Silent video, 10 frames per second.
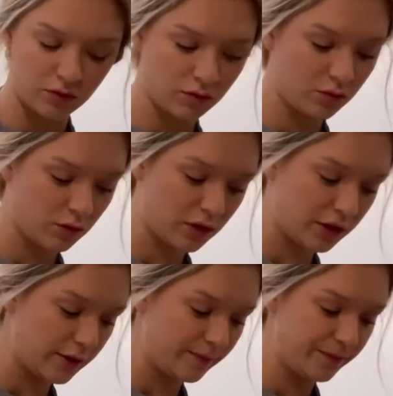
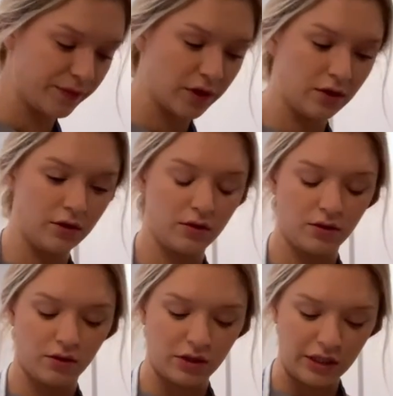Okay,
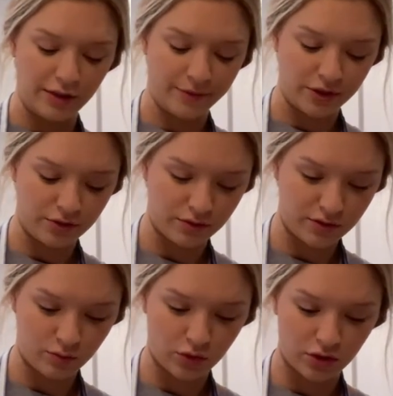I'm gonna do some more